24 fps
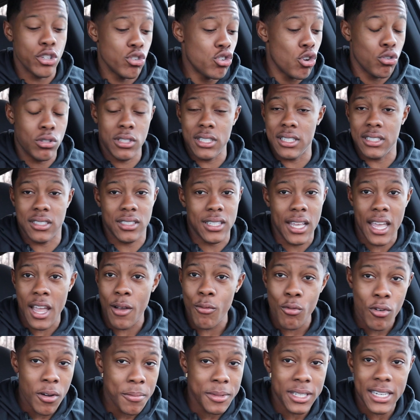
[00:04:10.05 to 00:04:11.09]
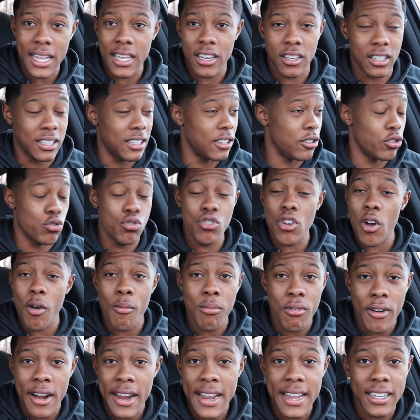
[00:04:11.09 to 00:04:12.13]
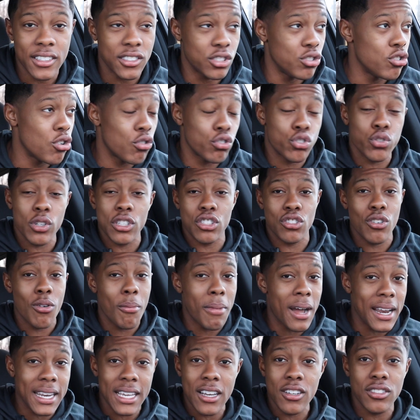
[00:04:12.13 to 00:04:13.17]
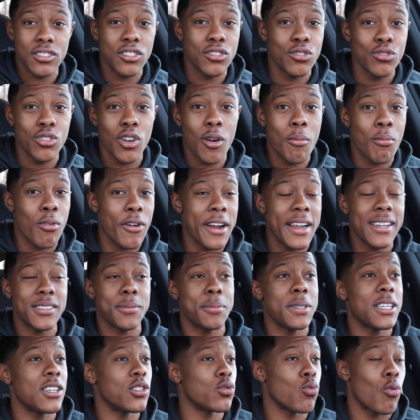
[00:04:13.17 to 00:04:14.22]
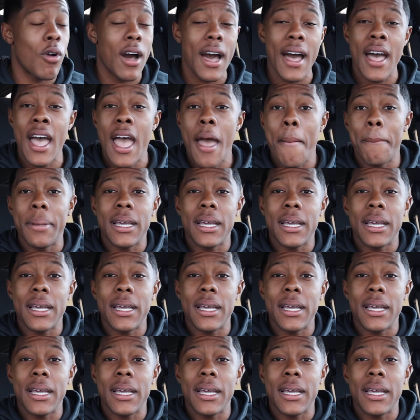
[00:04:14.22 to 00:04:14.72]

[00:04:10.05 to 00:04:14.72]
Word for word: You go to the same woman that do your braids. You don't trust nobody else to do your braids because why?